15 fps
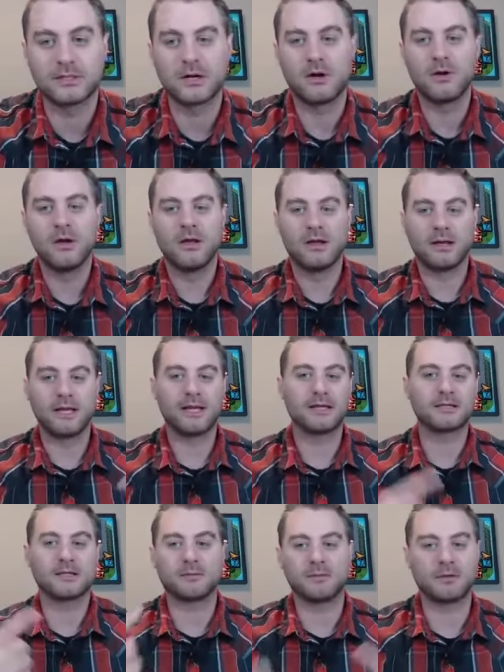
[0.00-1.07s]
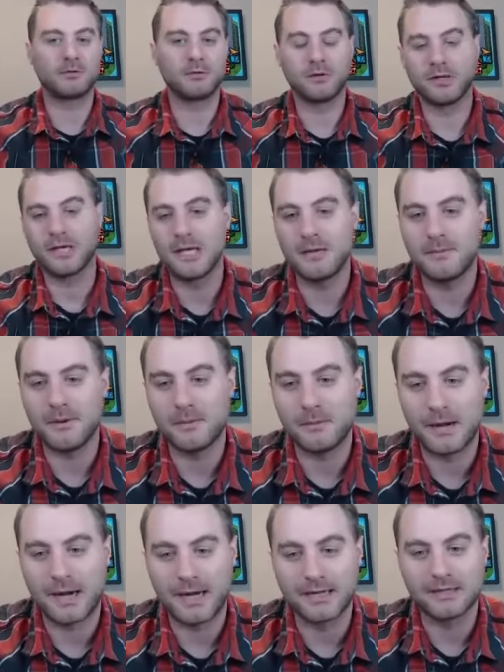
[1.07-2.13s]
So again, something to really keep in
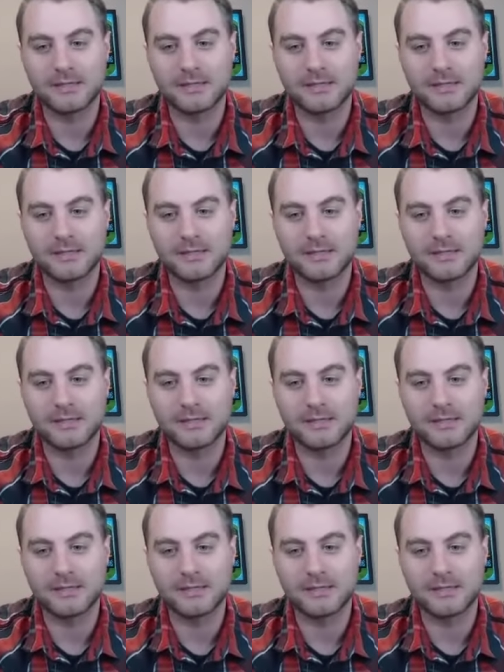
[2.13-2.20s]
mind